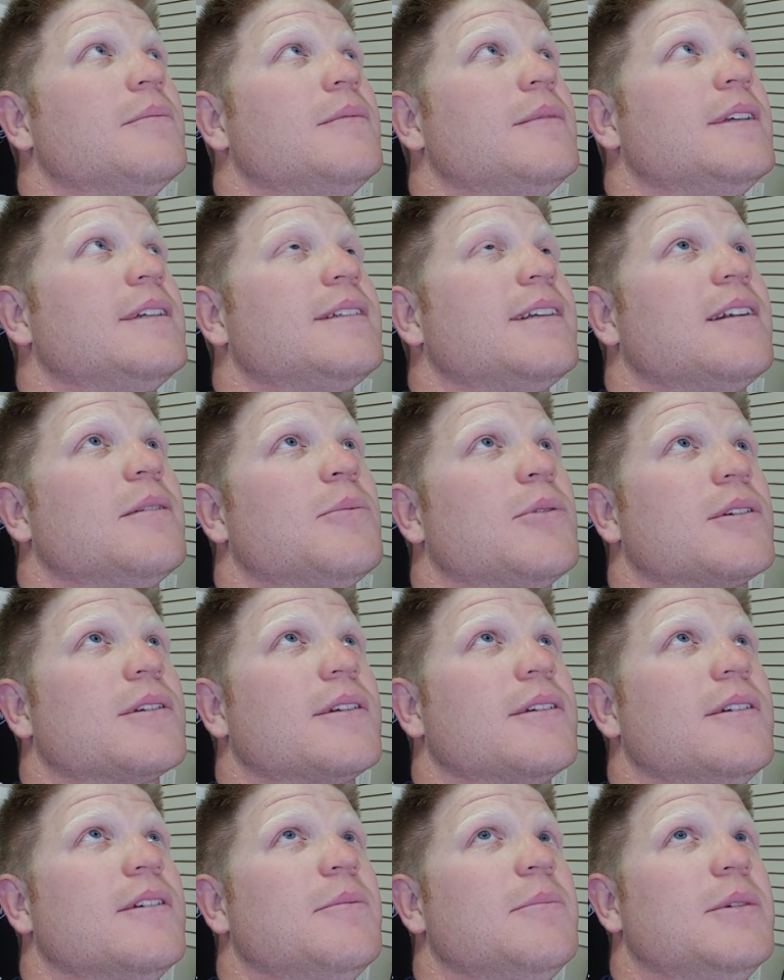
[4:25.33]
this setup
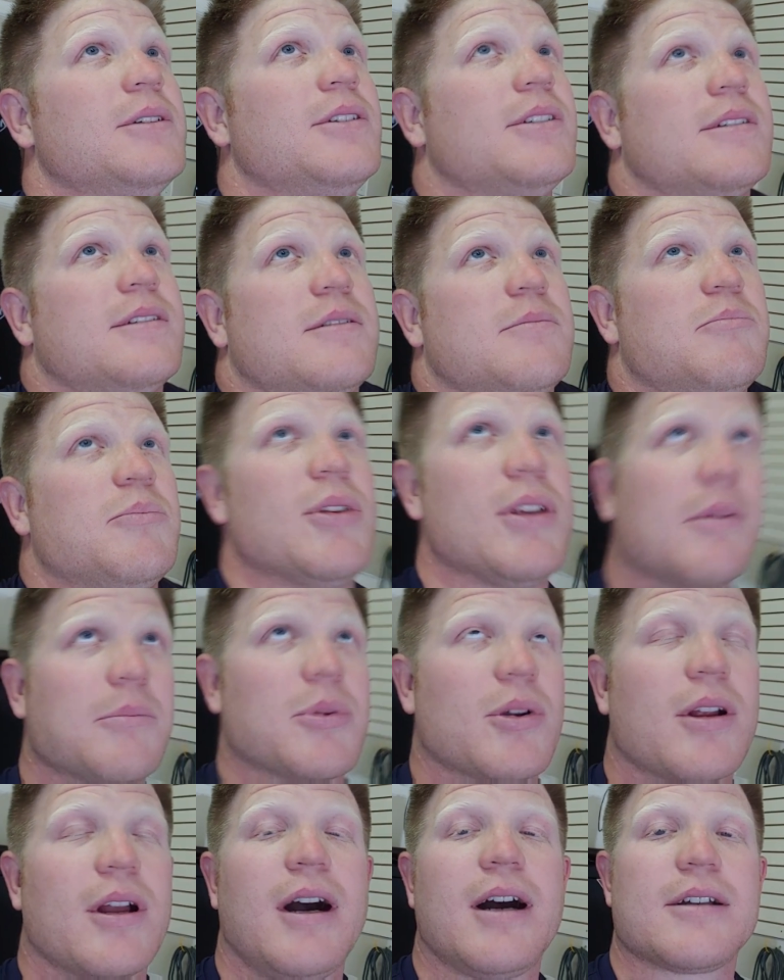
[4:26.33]
works good, but just being
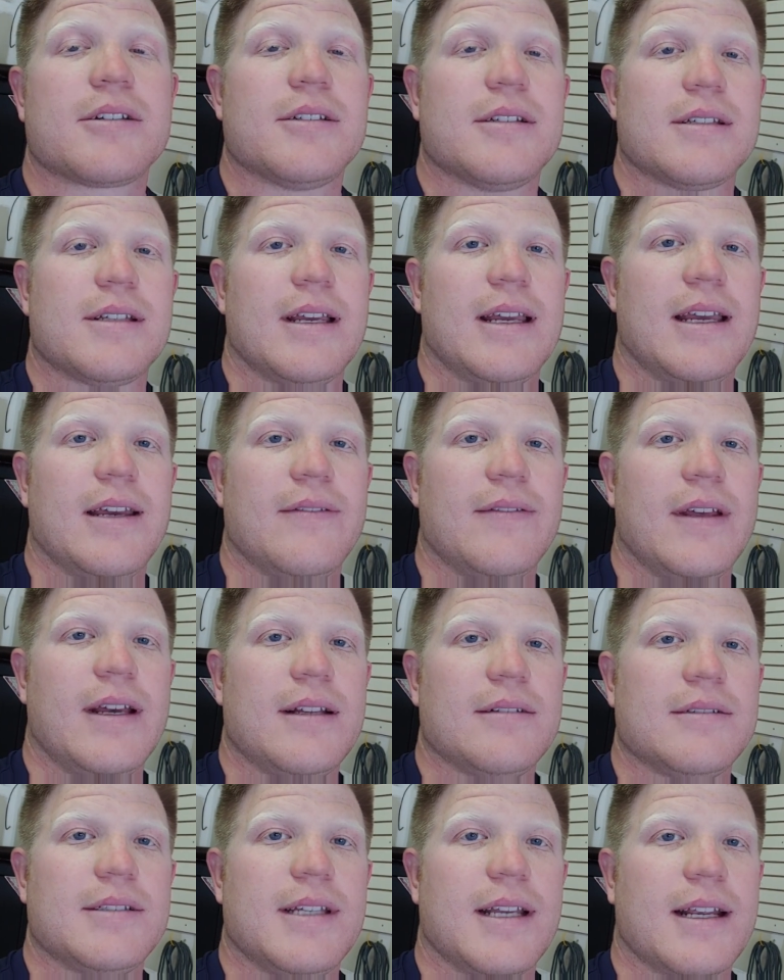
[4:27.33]
precautious, I have
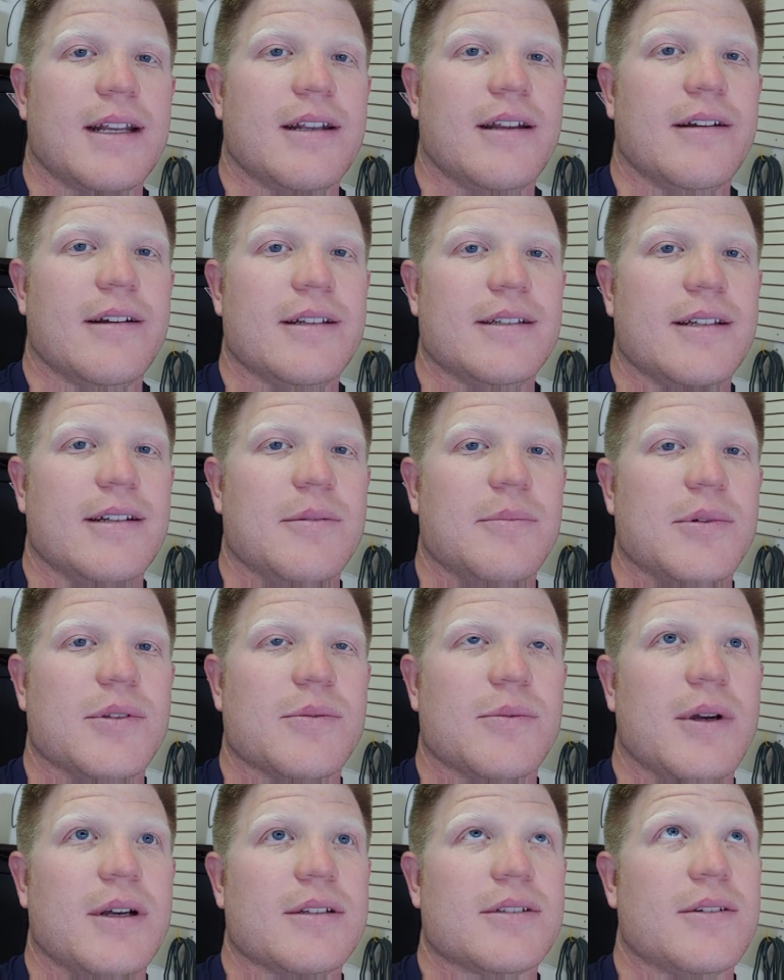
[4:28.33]
that secondary setup
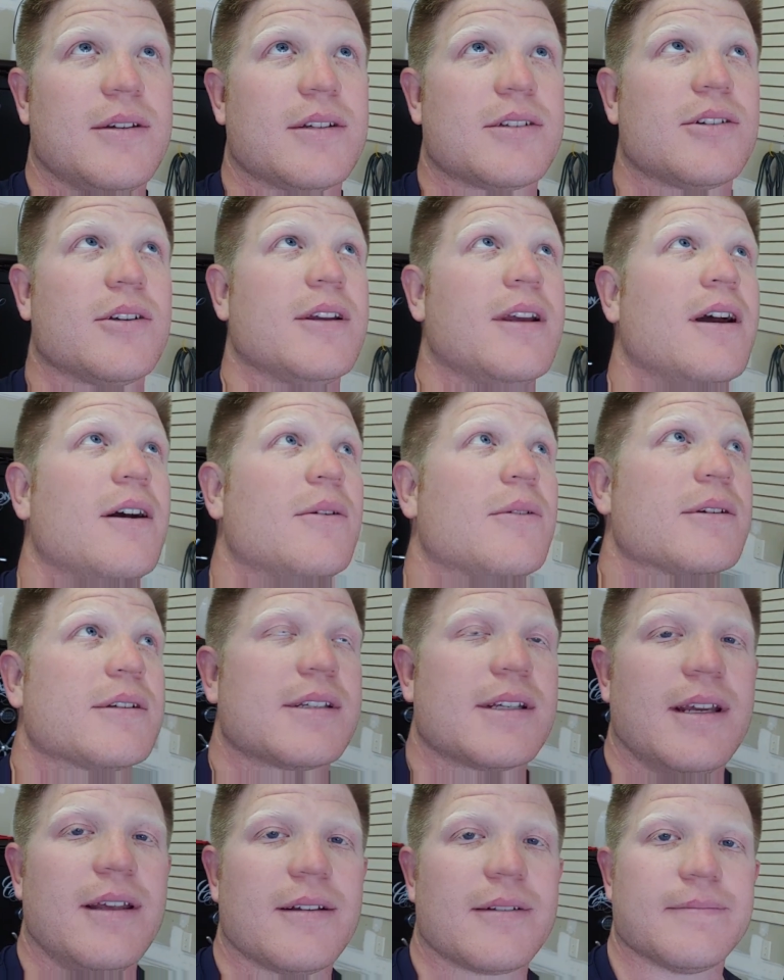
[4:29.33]
as well. So I'll show you how it works
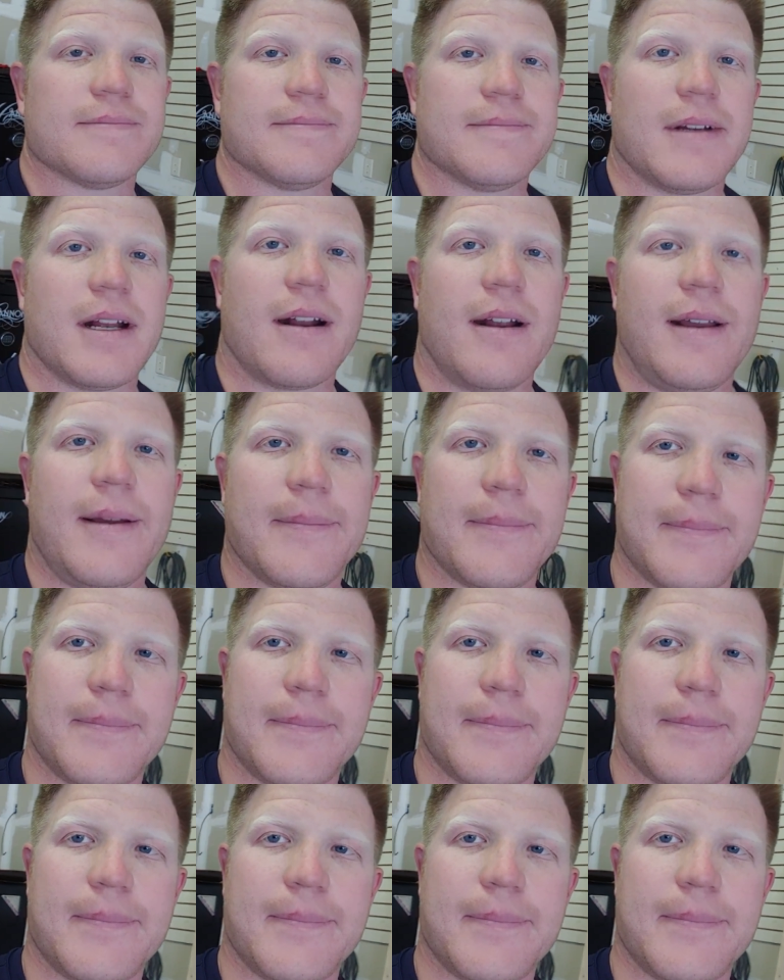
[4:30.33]
together. All right.